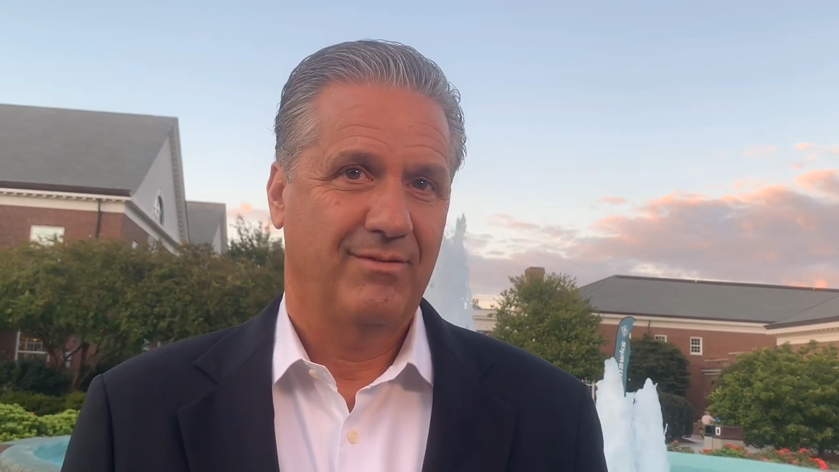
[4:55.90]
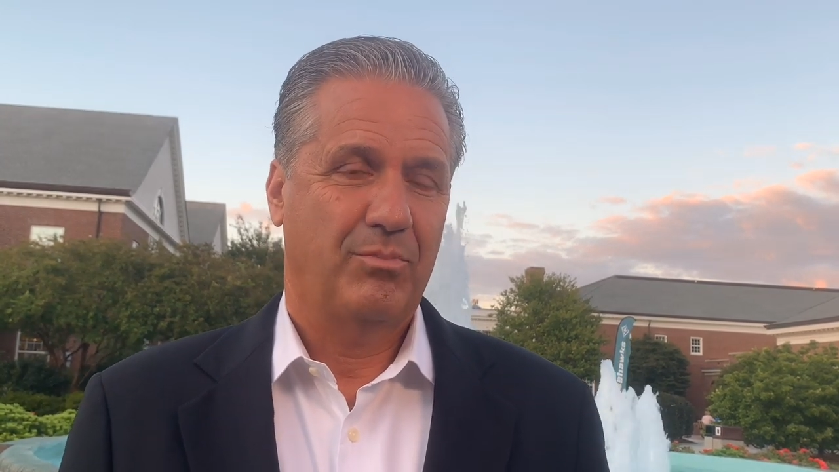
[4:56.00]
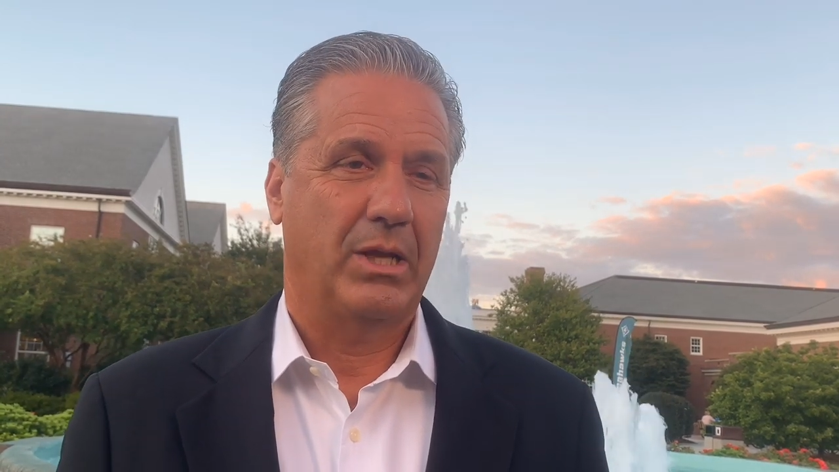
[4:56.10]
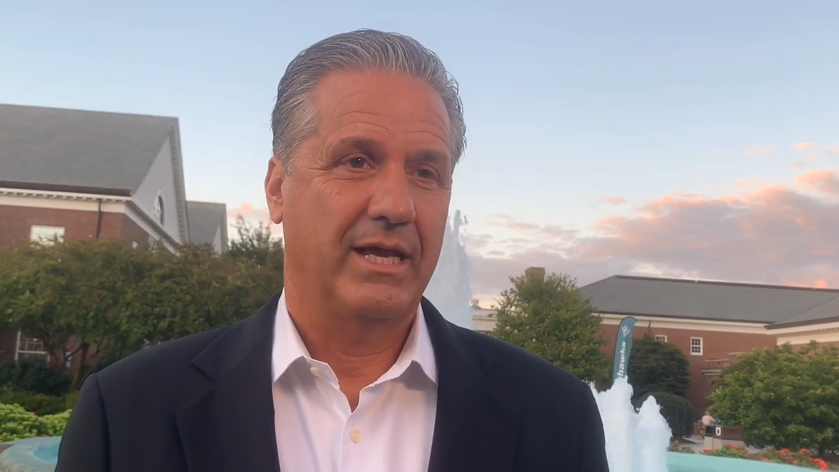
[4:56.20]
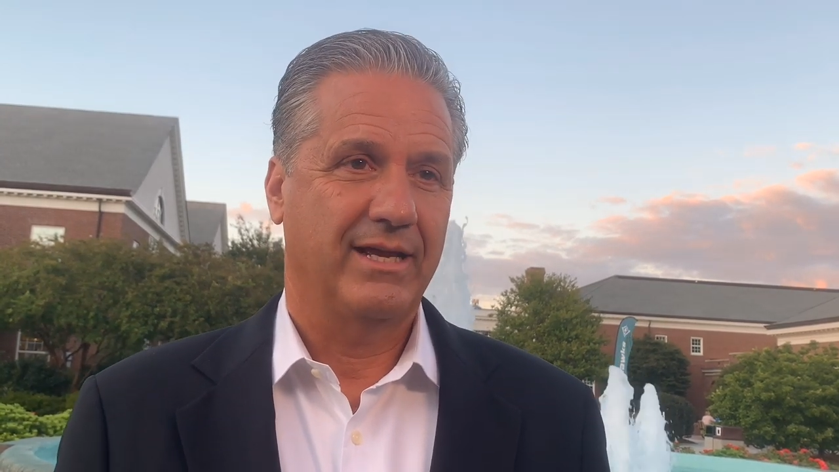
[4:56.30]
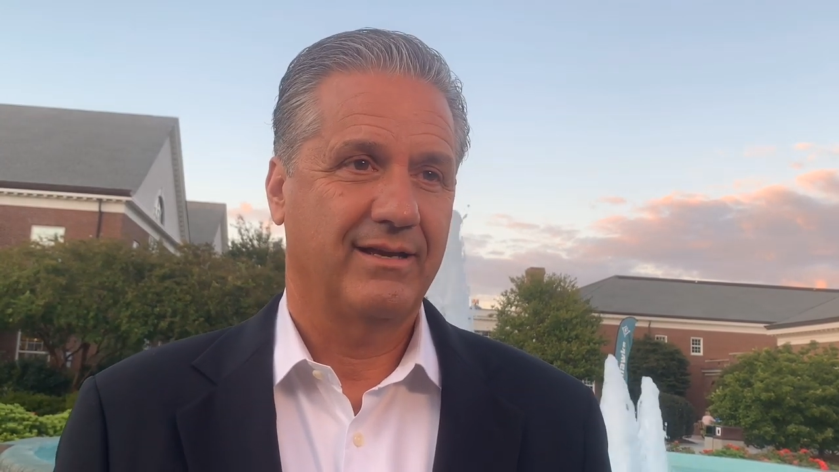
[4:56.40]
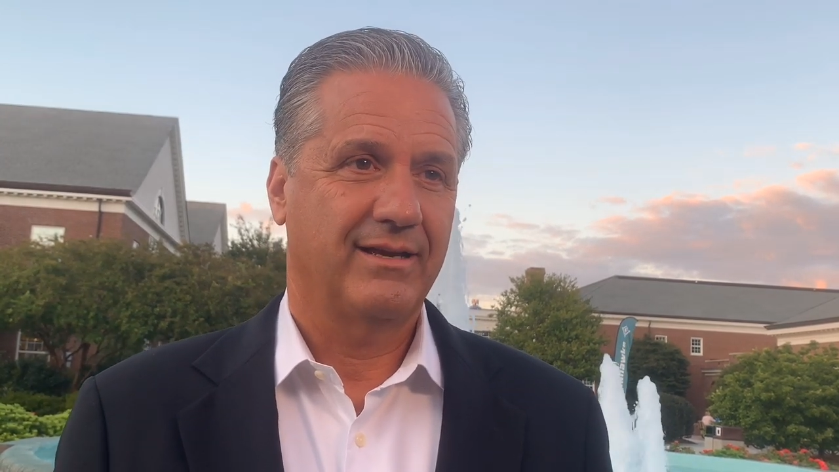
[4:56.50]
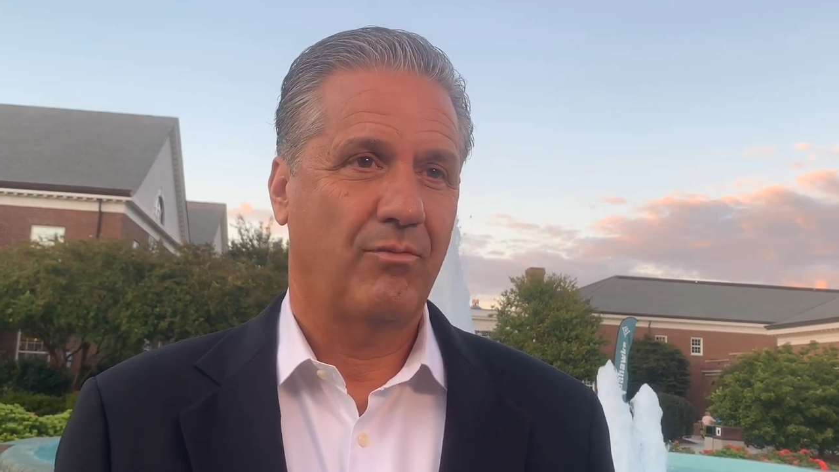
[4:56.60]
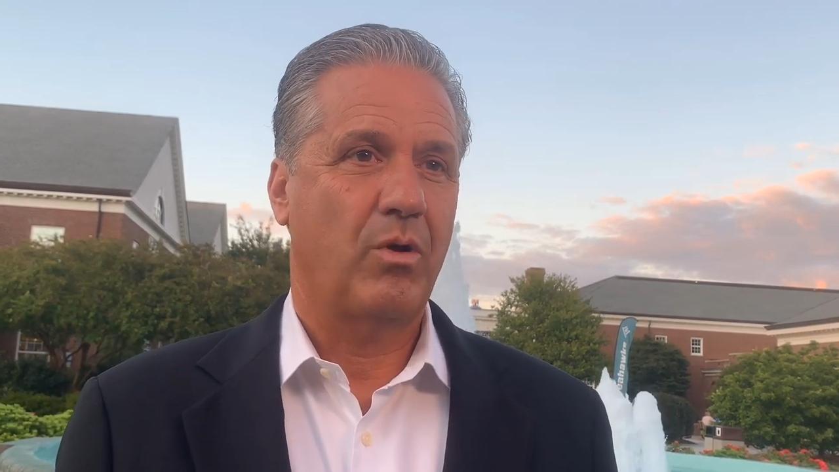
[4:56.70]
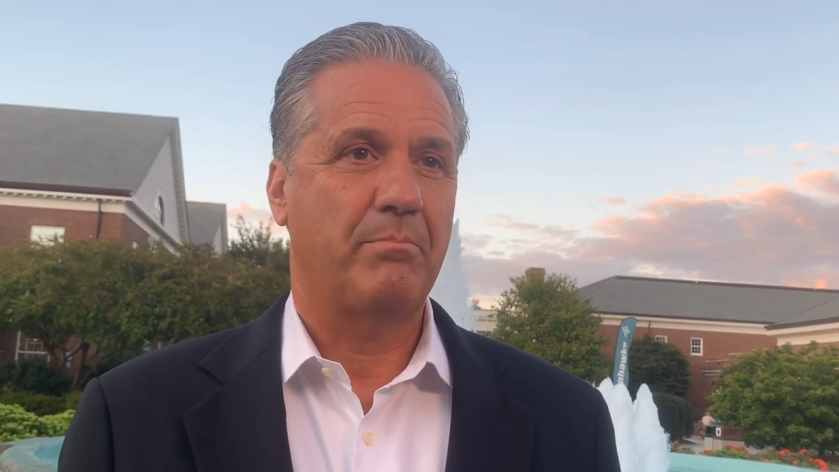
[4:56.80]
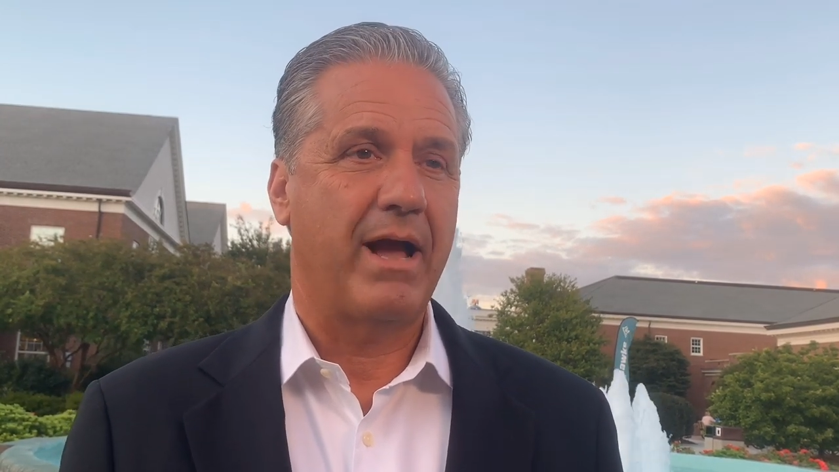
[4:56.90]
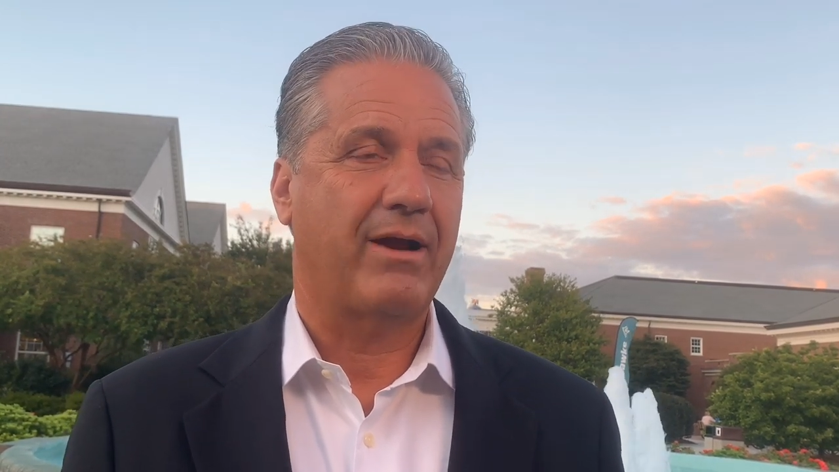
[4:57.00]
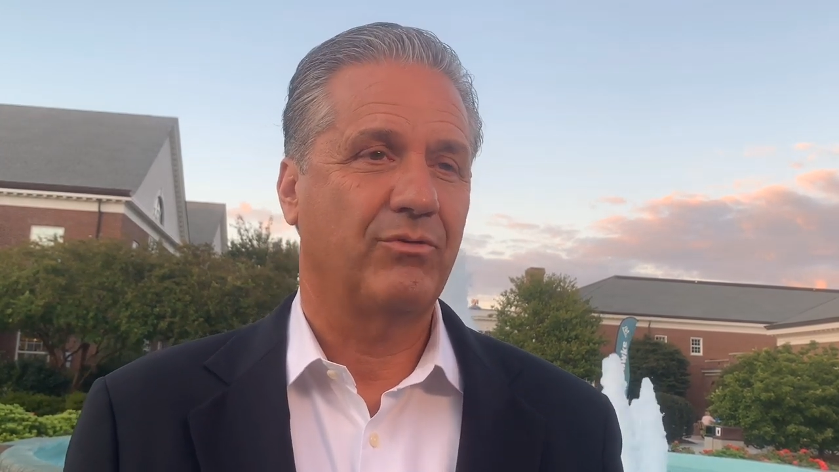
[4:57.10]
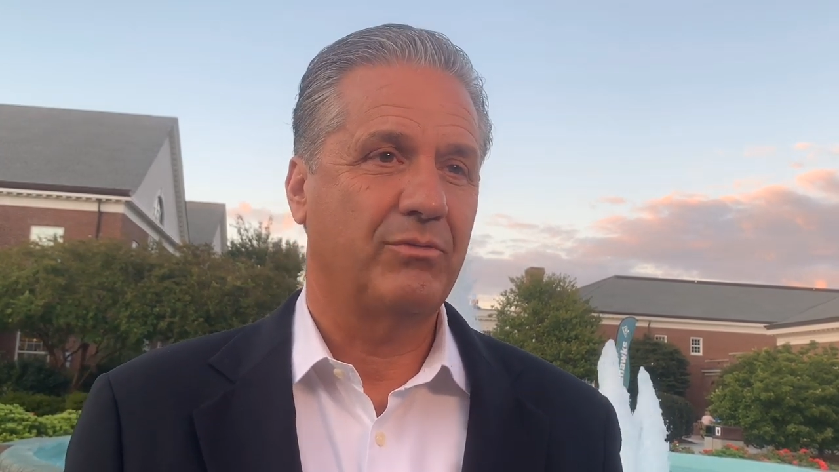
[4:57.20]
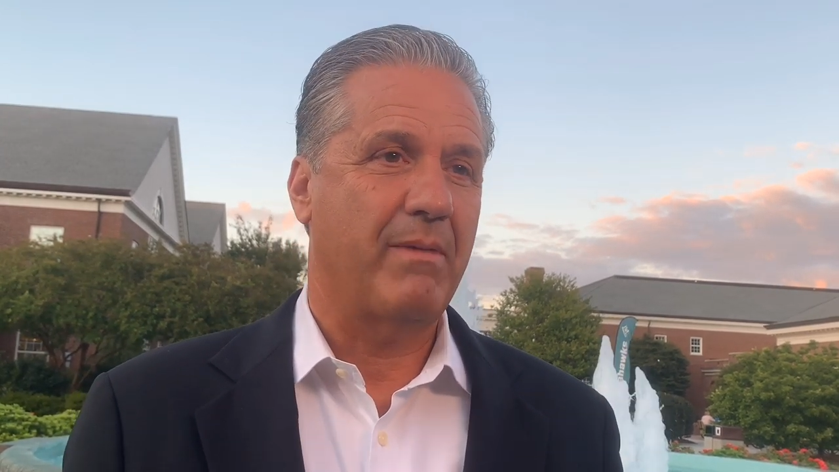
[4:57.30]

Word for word: playing. I went back with